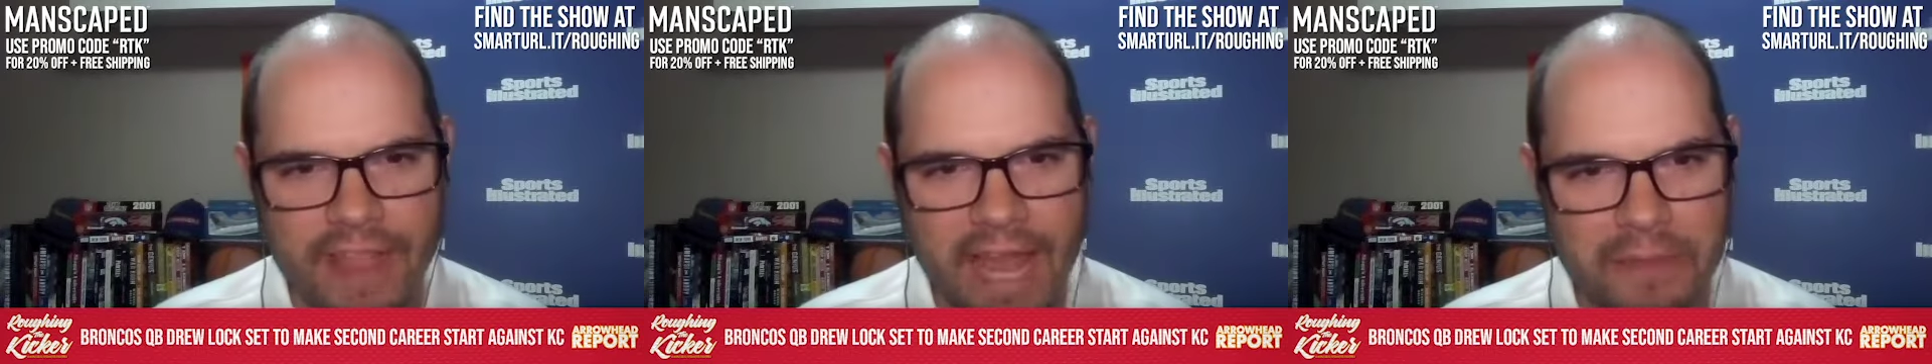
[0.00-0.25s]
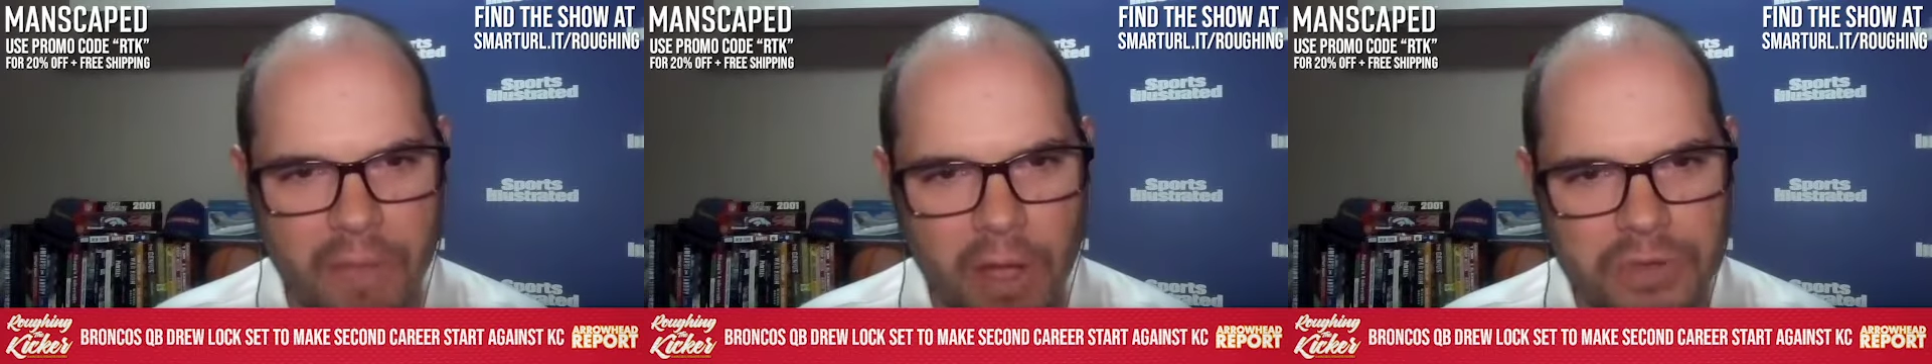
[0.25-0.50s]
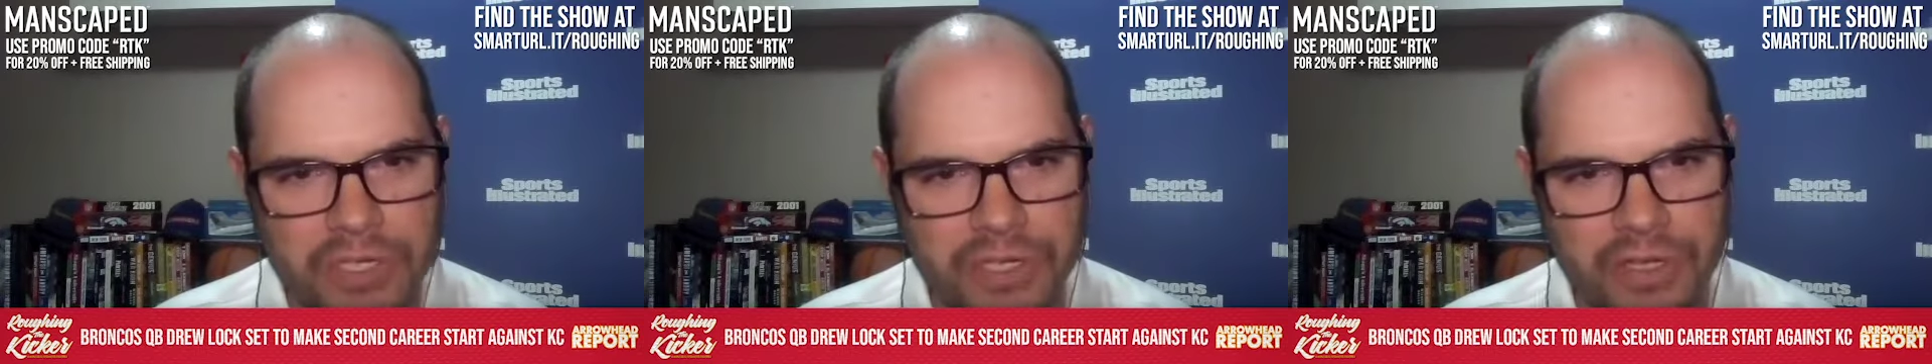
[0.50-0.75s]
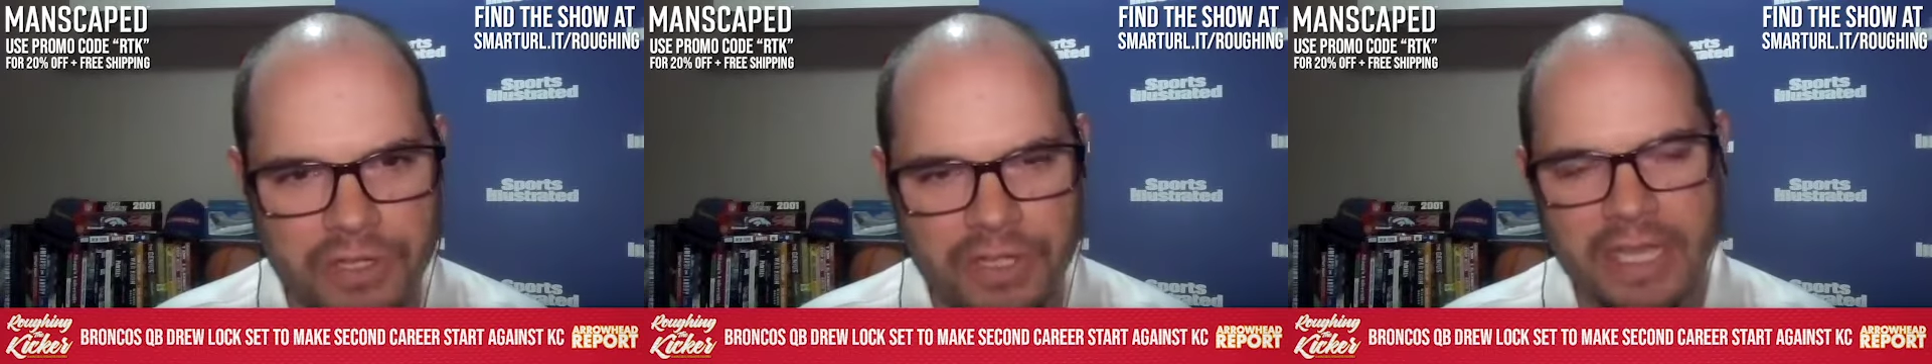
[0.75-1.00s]
that
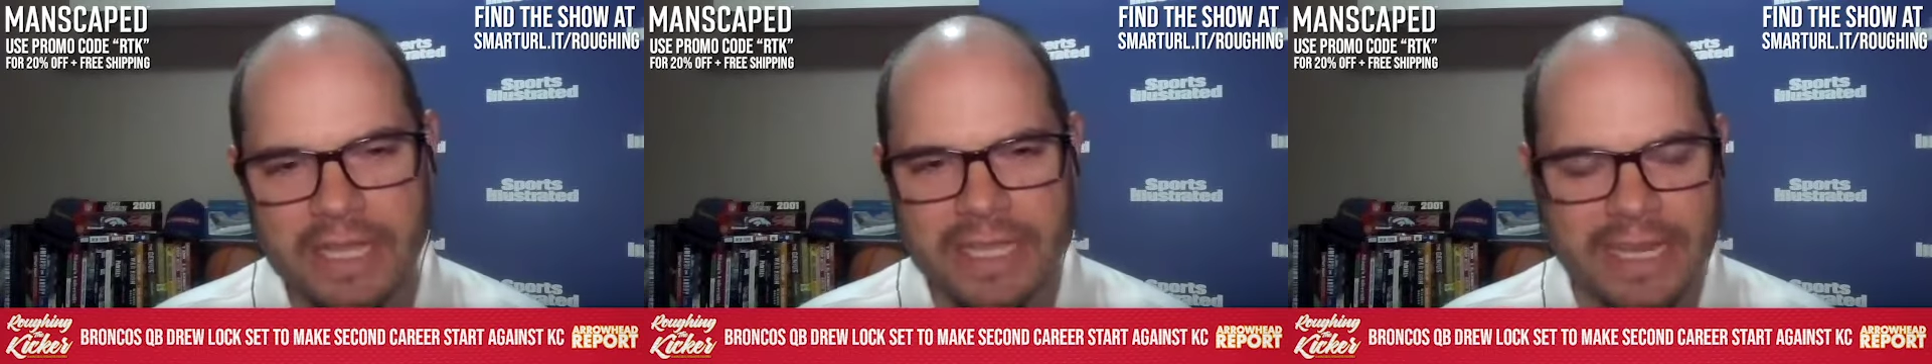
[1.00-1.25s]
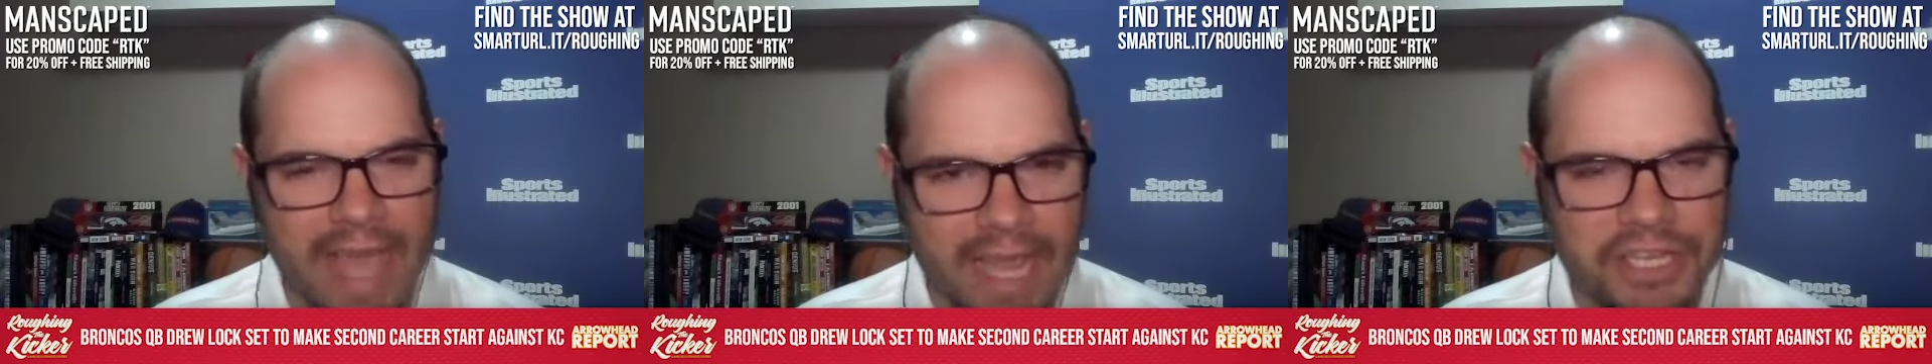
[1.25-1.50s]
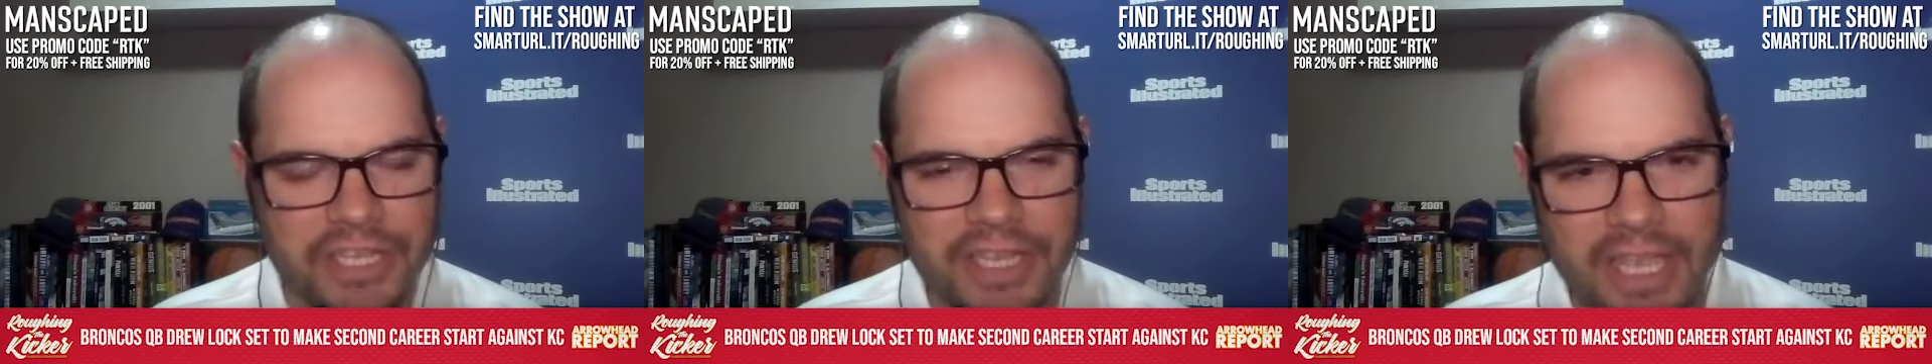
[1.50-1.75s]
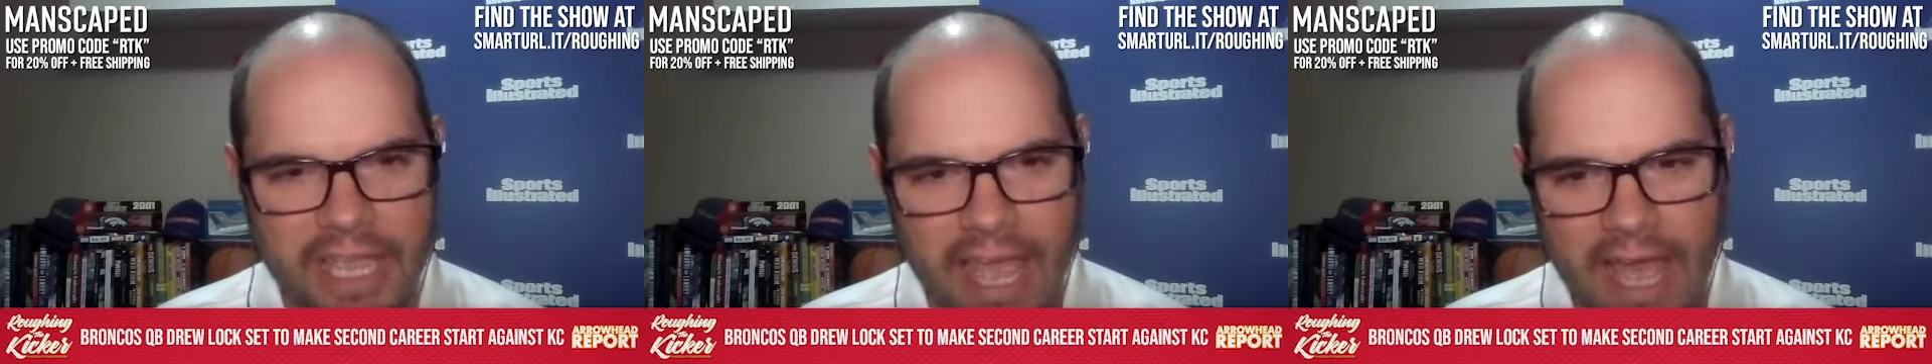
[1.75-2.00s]
emotional connection
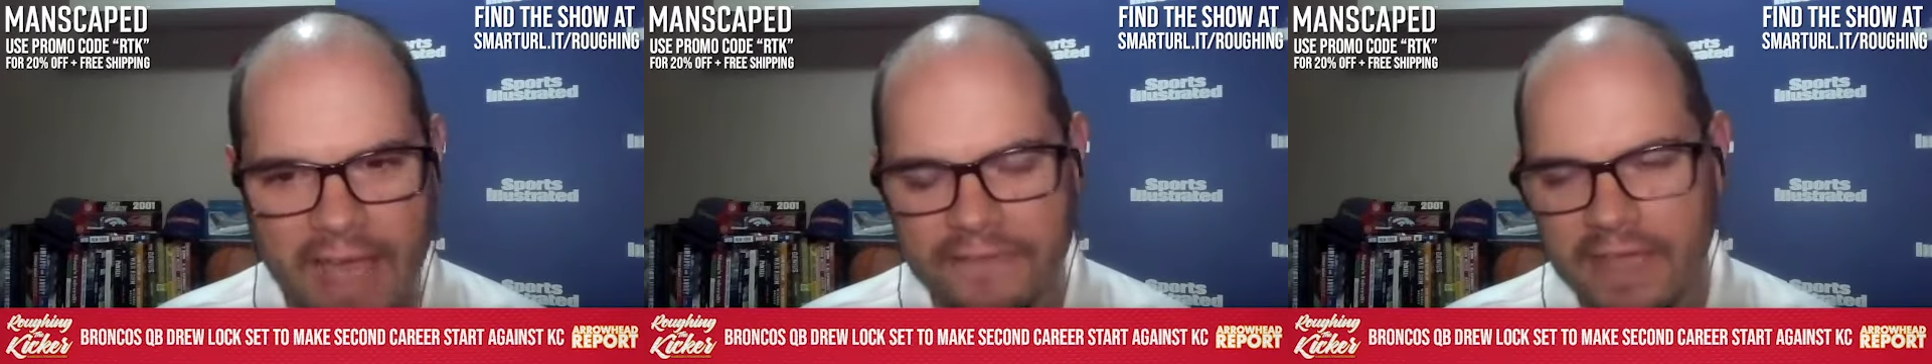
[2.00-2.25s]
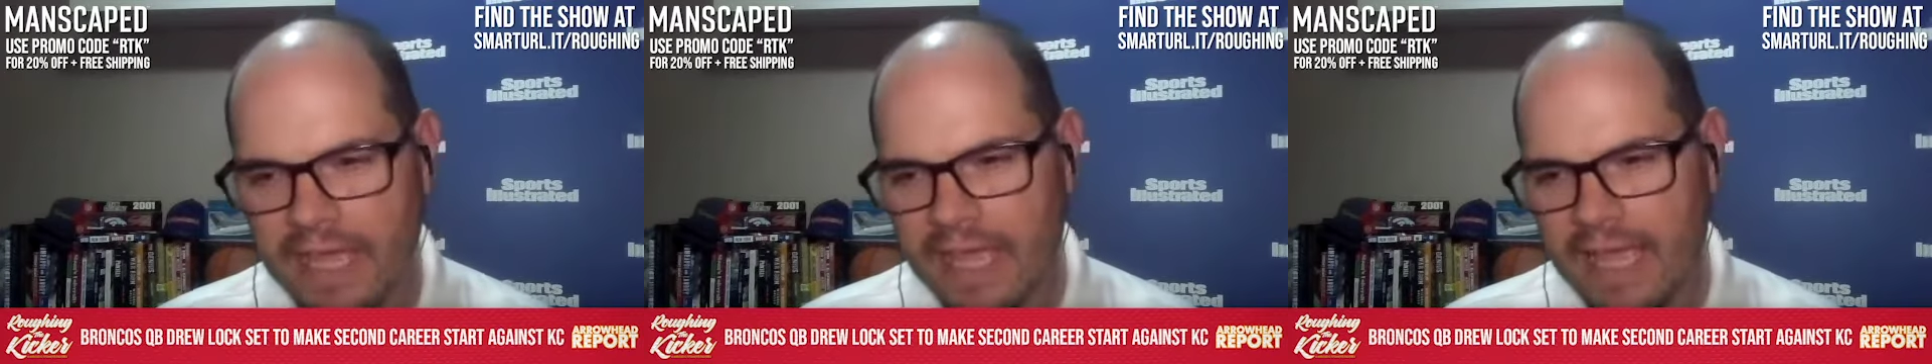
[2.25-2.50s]
that you have.